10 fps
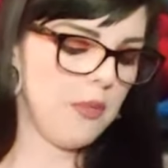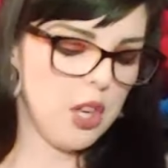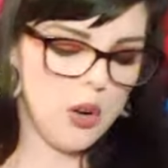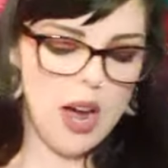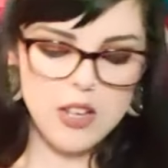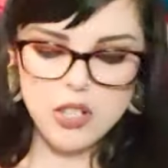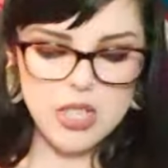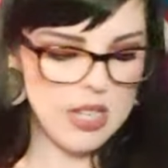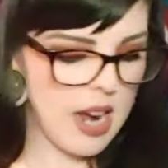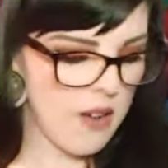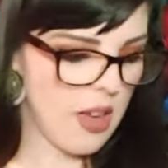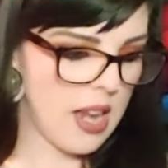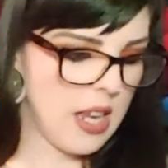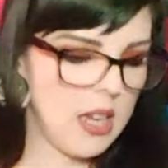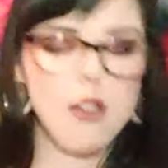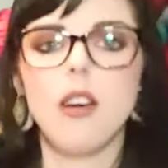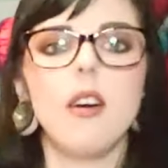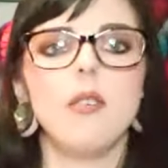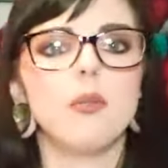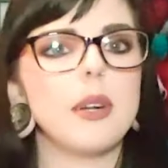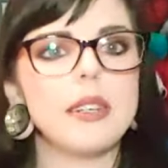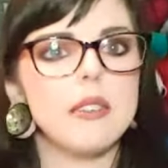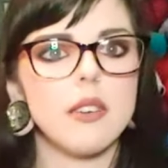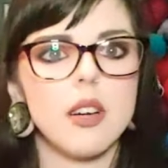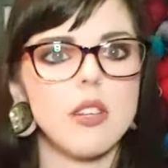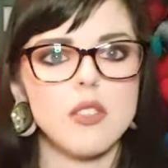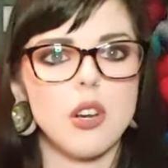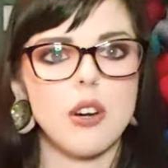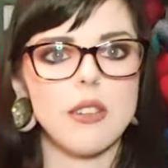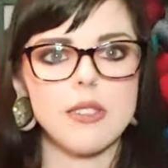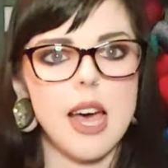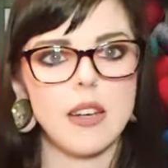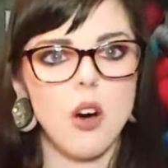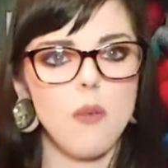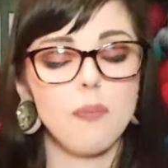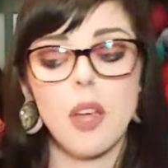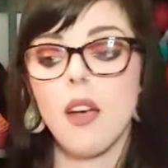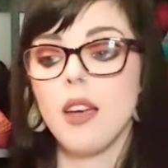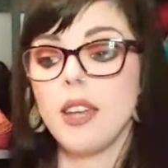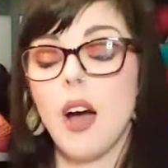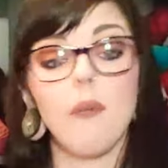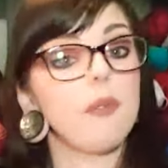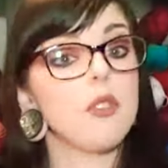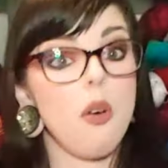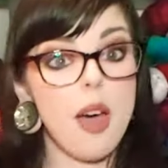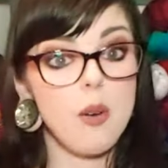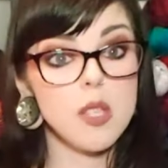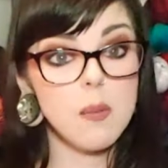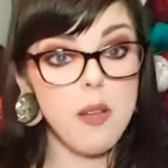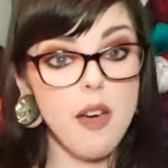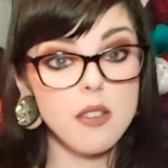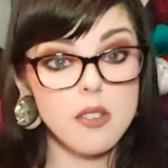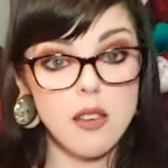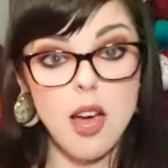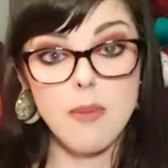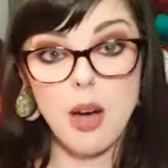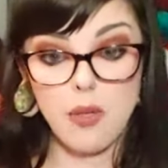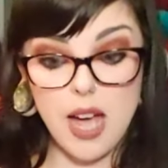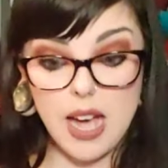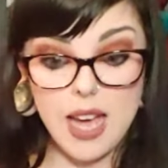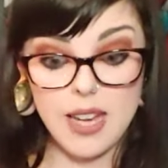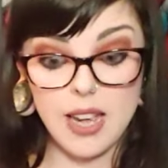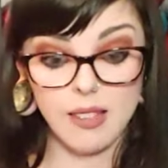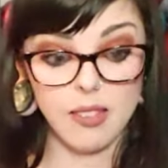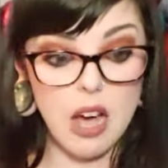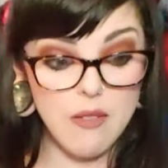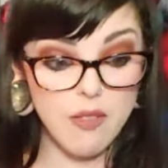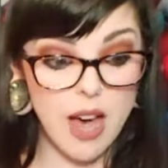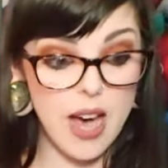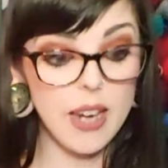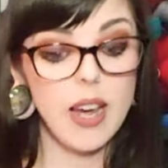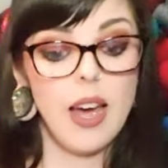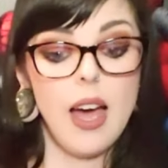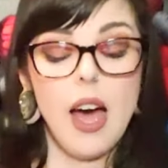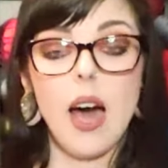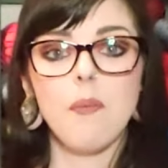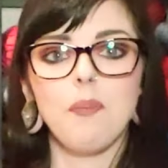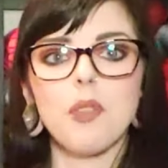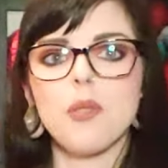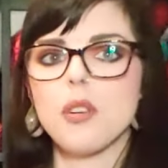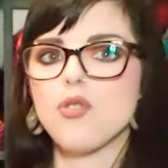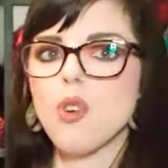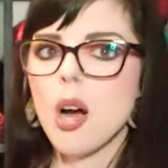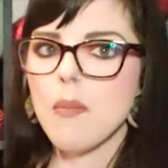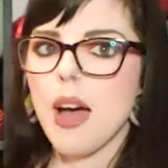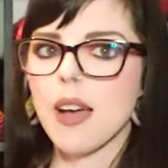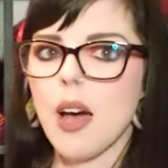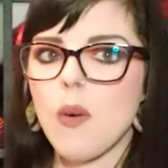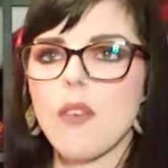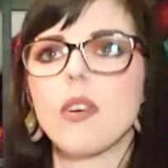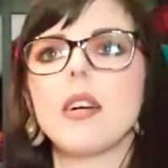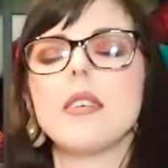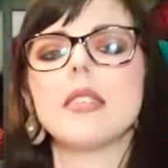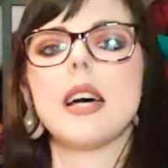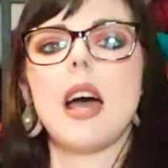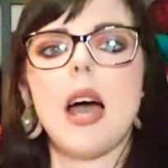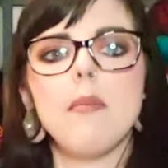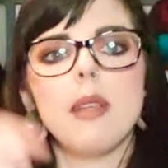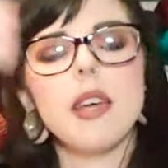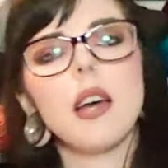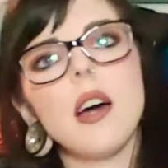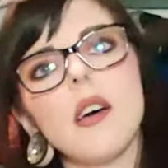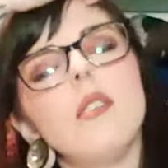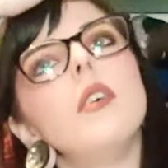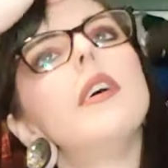you know, I just didn't have any real concerns at all. Now, so that was the plus about that, and I love that. The drawback, however, is that I'm like a